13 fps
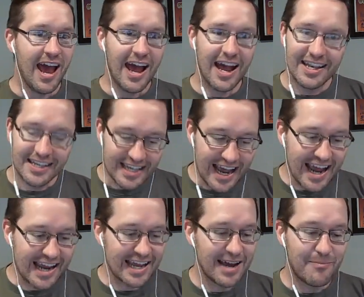And
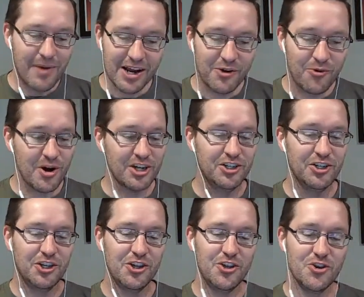Zach, my question
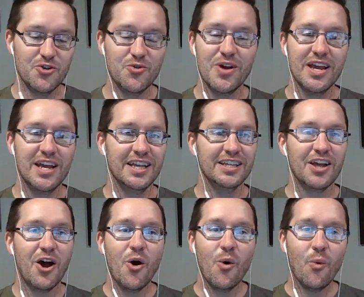to you is,
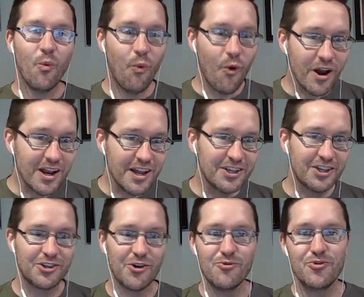what is
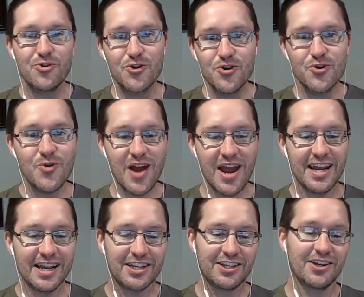so new and
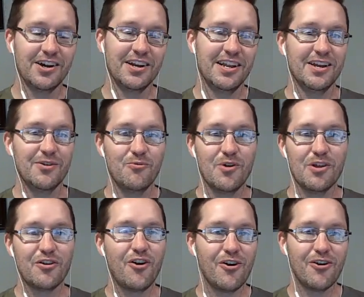exciting
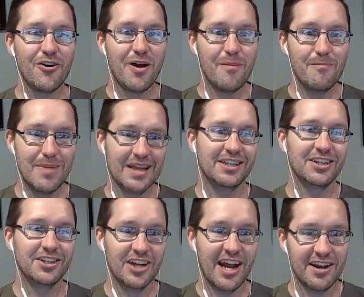with our
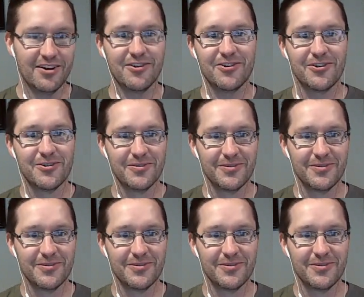message editor?